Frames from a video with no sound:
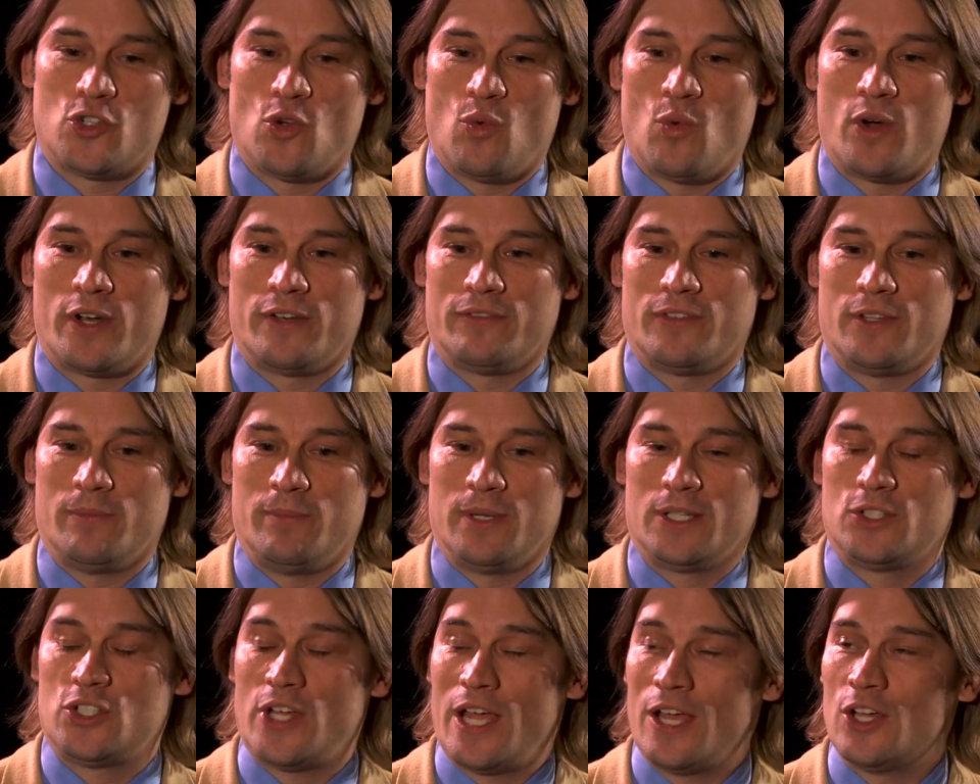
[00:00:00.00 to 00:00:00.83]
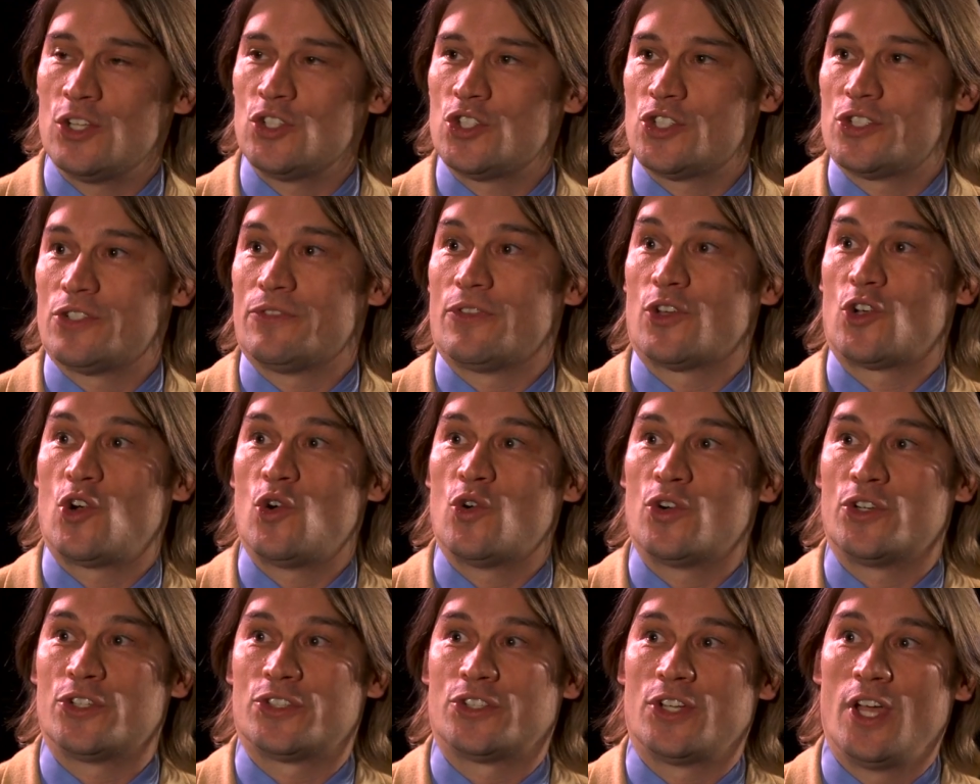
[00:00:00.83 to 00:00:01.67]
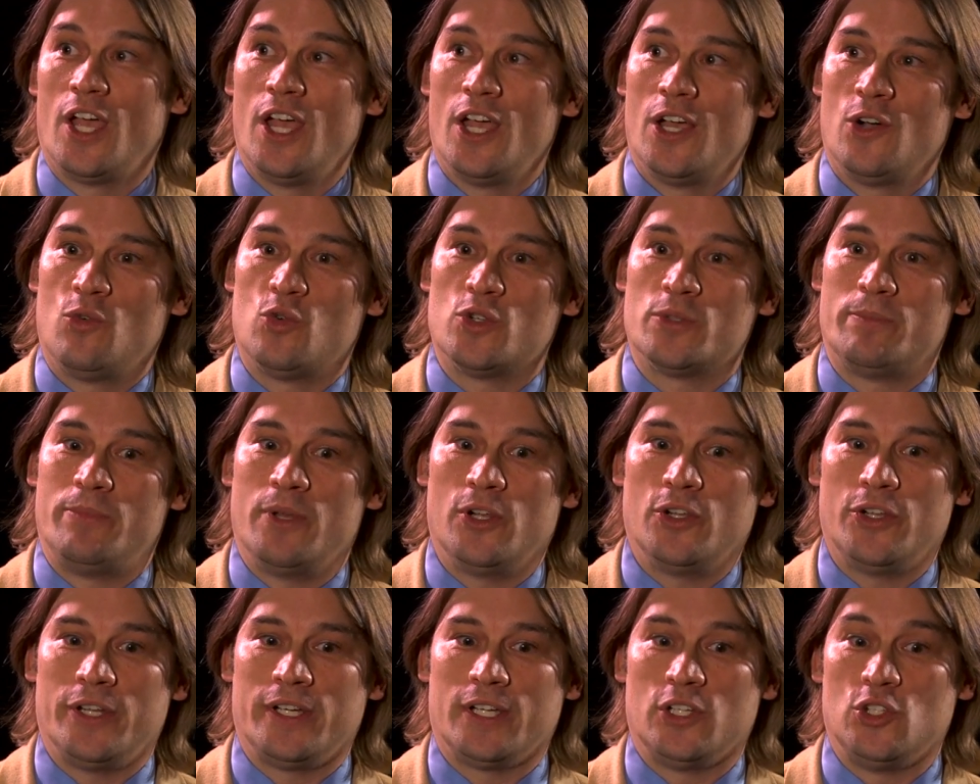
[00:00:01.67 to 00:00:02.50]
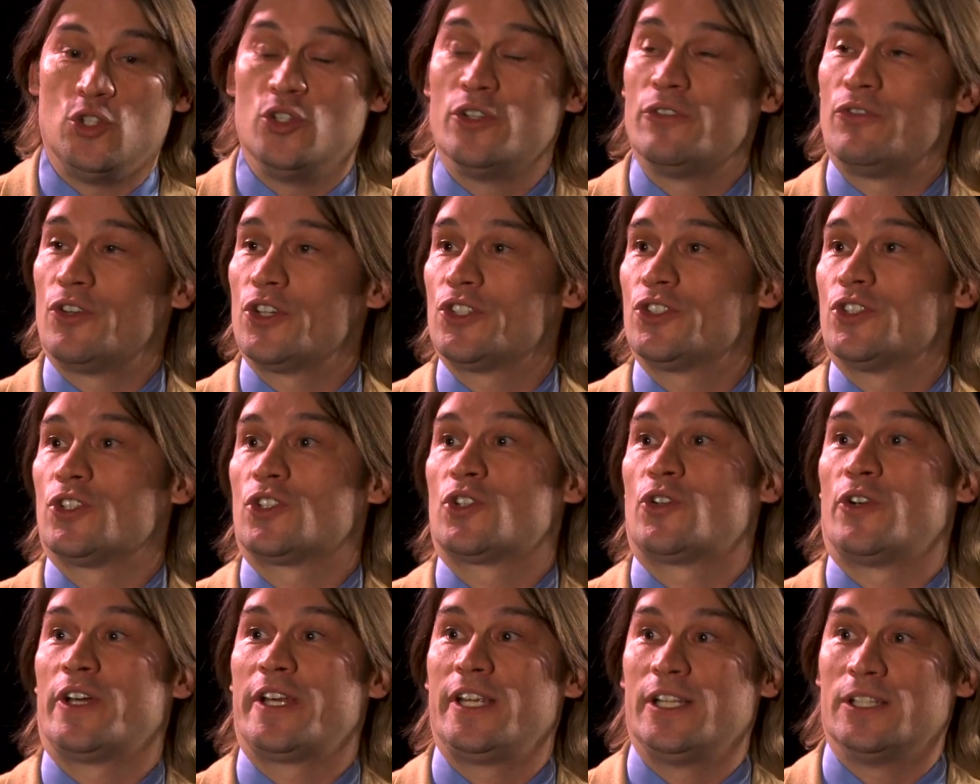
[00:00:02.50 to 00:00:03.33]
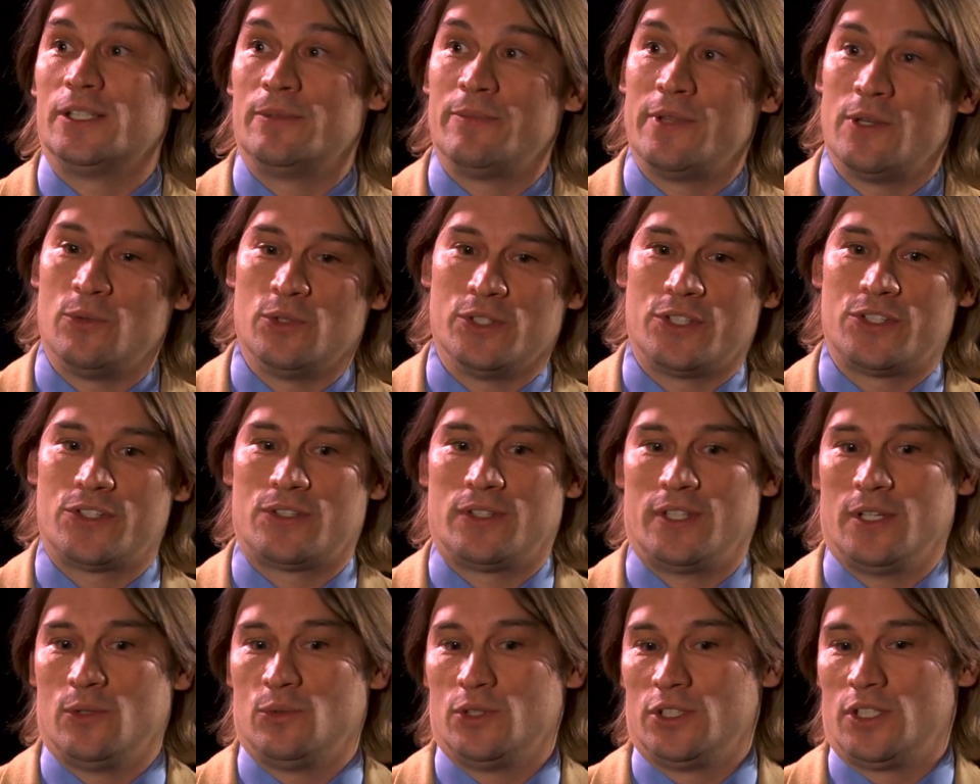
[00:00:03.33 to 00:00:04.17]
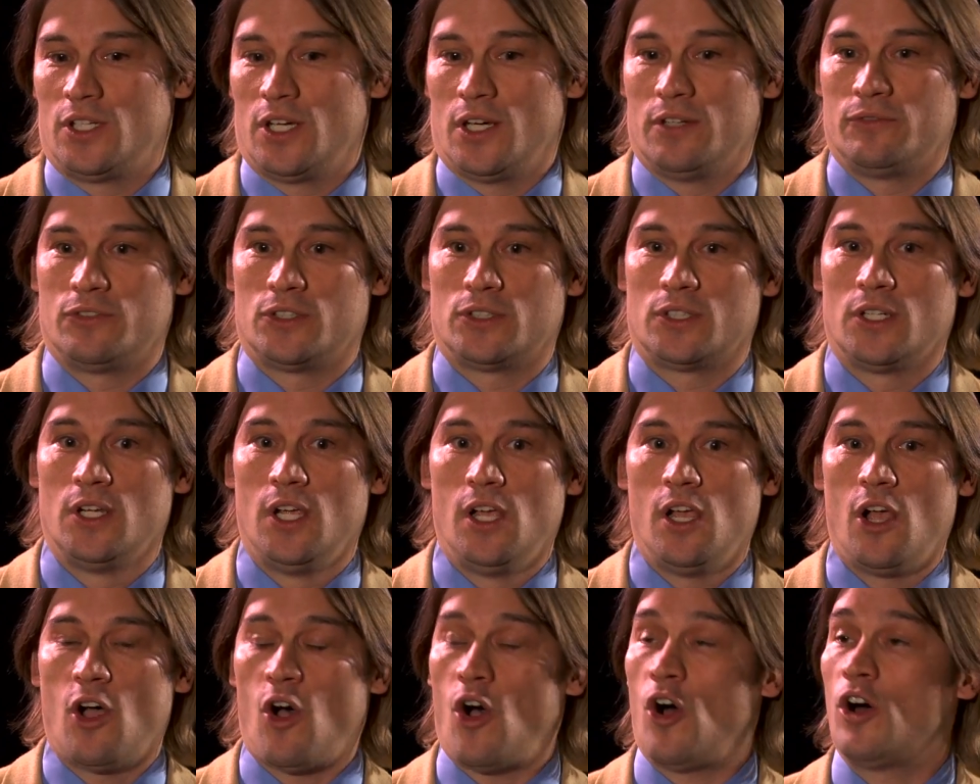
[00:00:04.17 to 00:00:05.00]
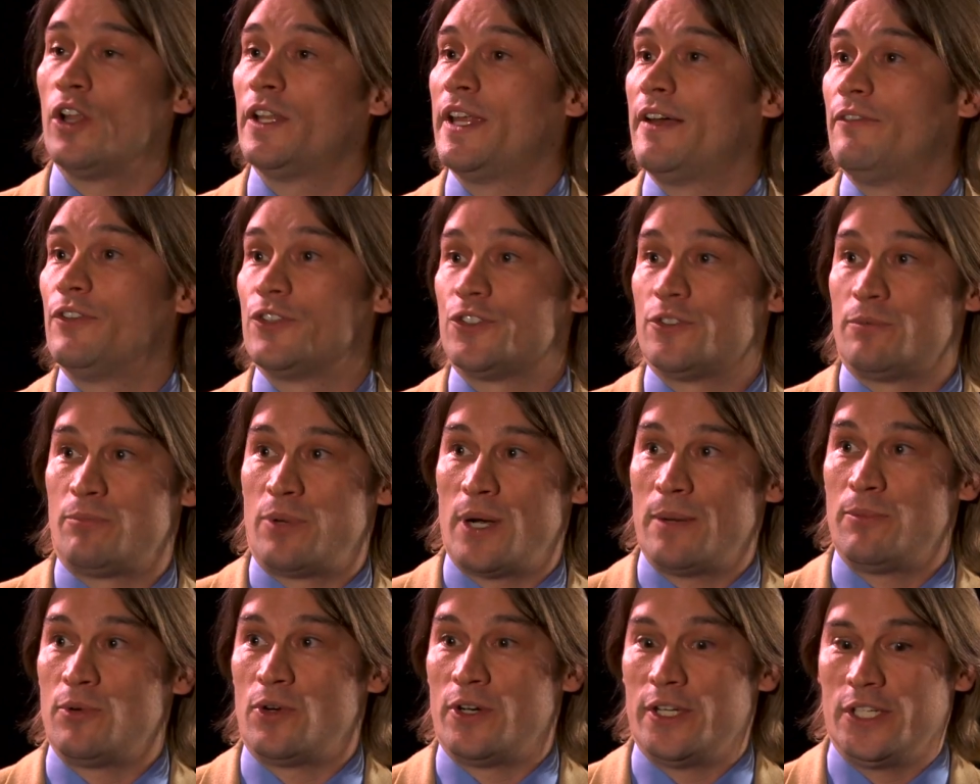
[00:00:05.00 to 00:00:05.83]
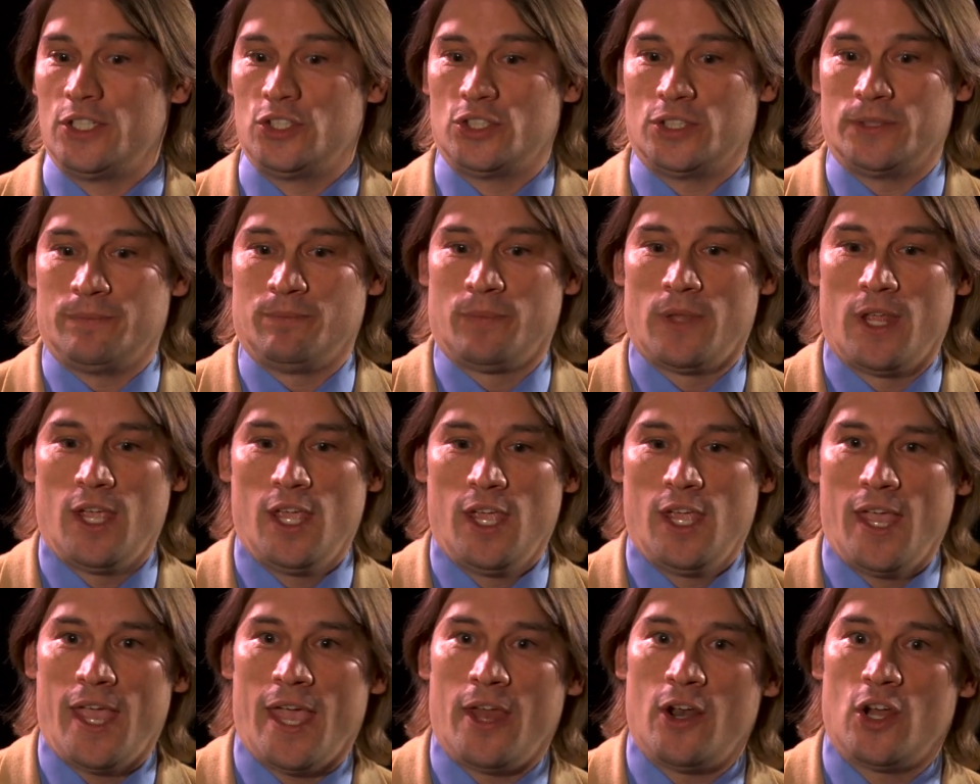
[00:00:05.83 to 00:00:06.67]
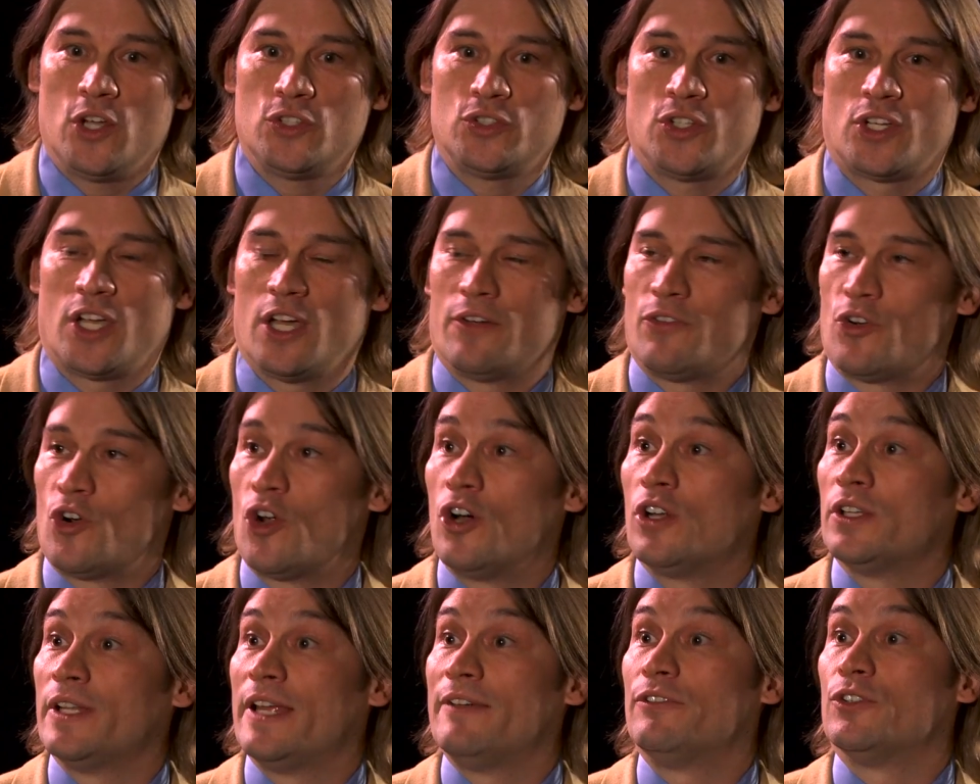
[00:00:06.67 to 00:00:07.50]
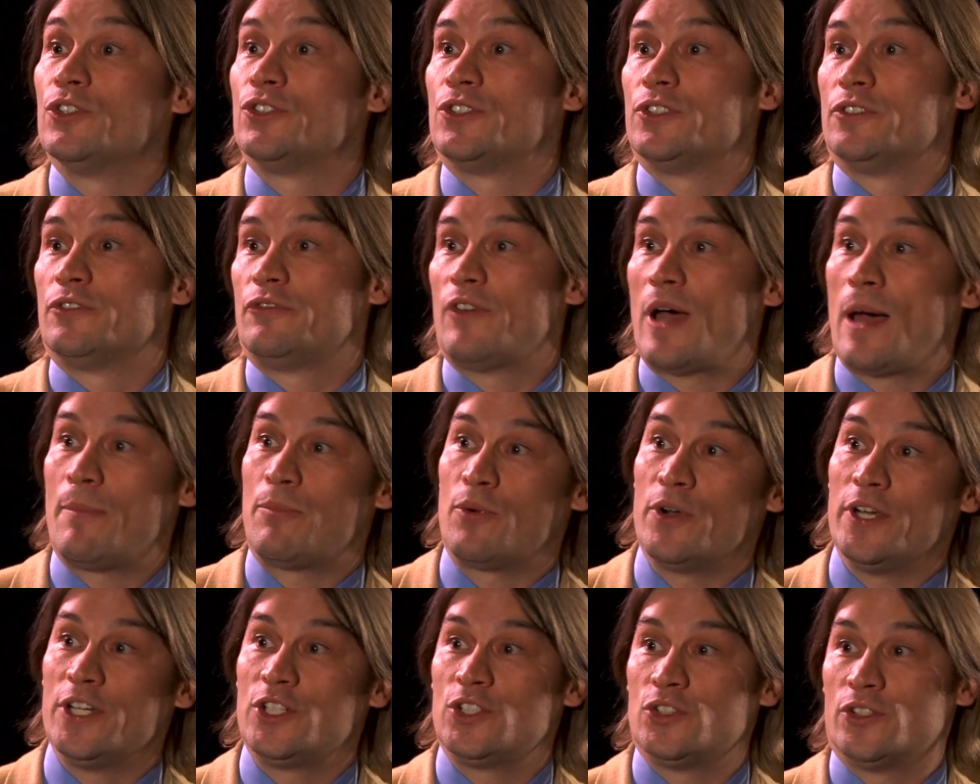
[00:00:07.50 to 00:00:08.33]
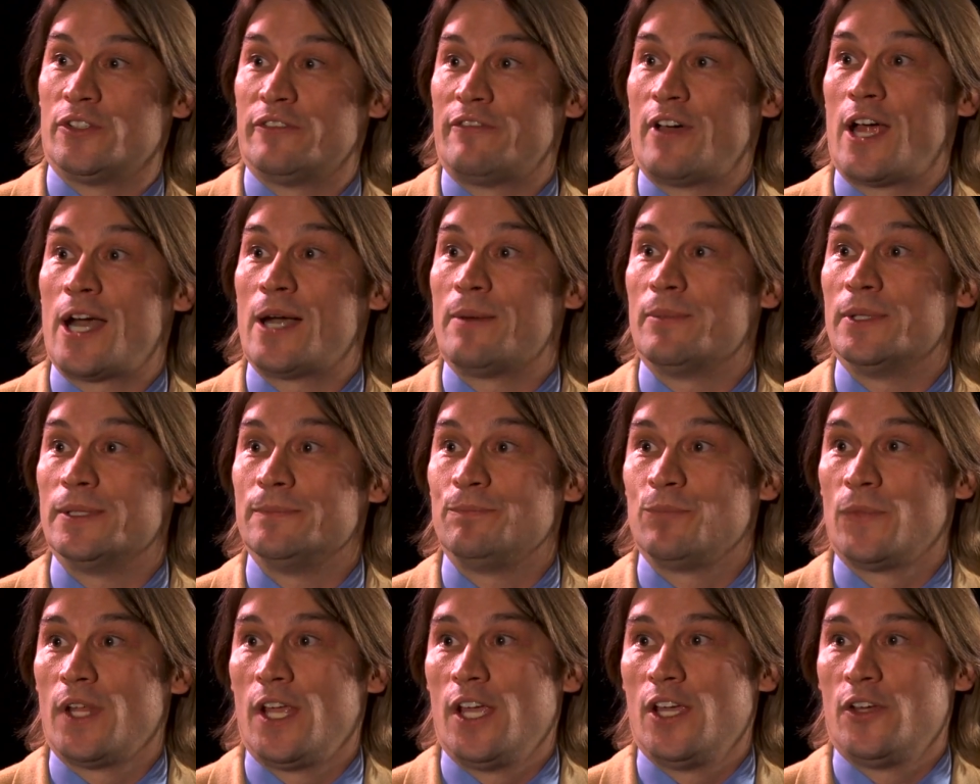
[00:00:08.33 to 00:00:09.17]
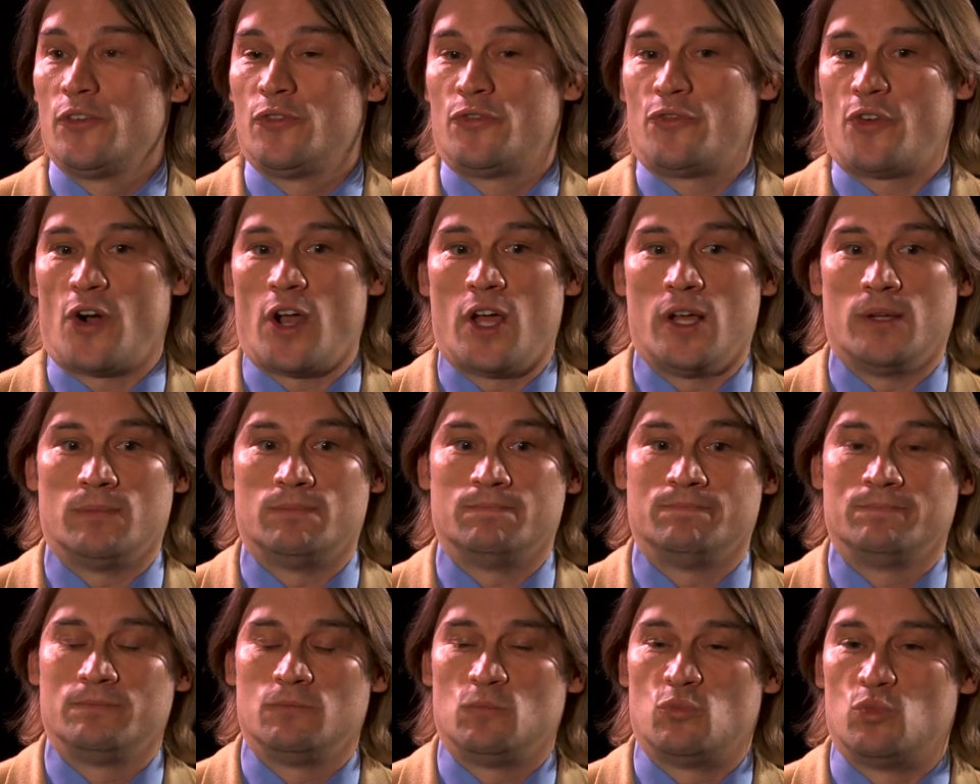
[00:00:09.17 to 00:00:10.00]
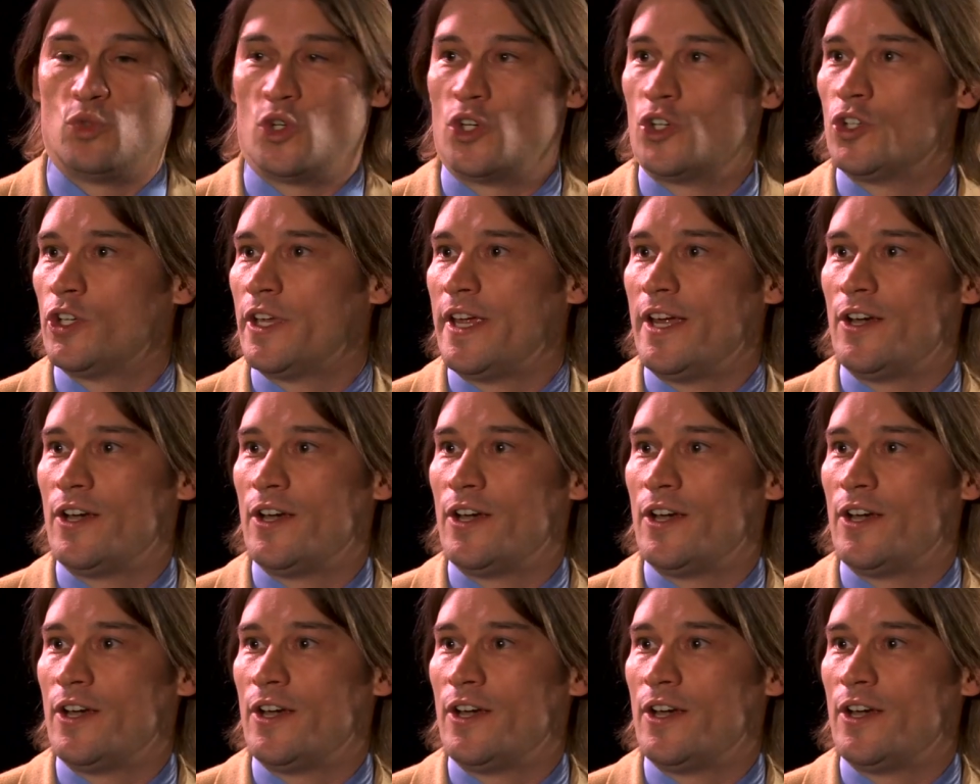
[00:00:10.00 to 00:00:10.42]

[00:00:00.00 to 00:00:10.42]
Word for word: So one of the big challenges of the course was building a universal curriculum that would, that would cover all levels of preparation and also cover all levels of operational environment from rural